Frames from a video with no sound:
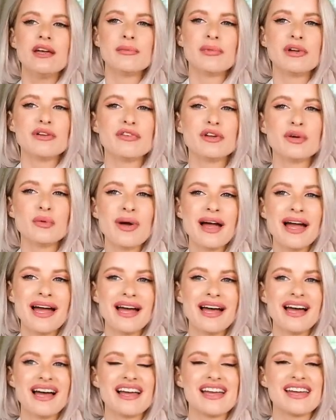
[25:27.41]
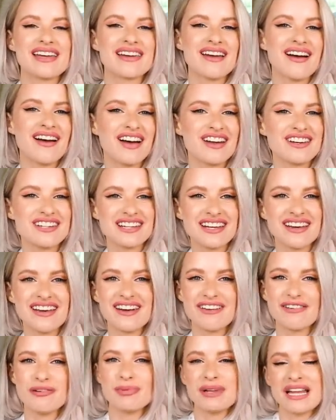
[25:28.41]
But if you wear a
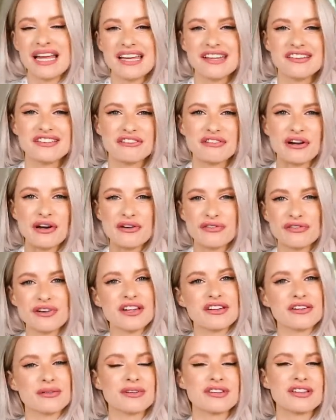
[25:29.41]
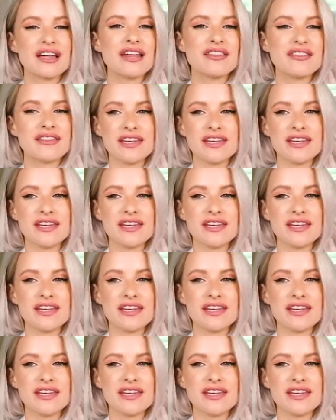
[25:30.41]
cardigan or a blazer over it so it's